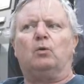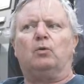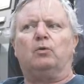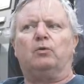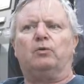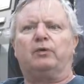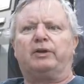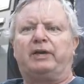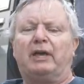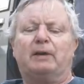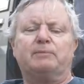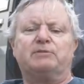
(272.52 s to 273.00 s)

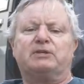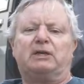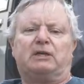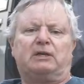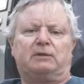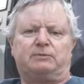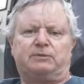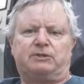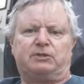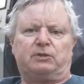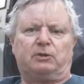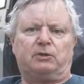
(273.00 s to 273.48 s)
The camp
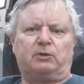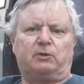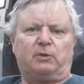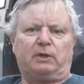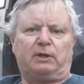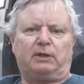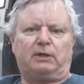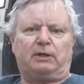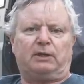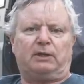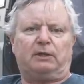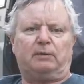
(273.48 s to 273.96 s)
set up so
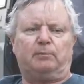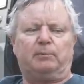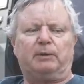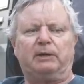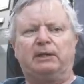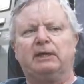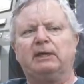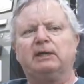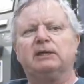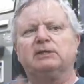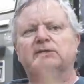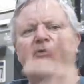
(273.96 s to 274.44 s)
quickly.
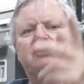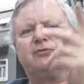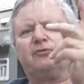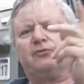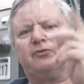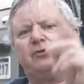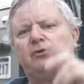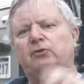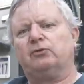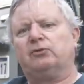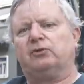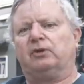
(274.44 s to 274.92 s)
But here's the
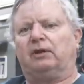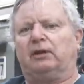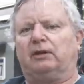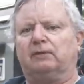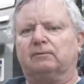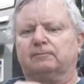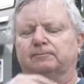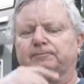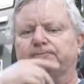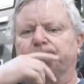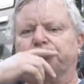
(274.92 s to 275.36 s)
food thing.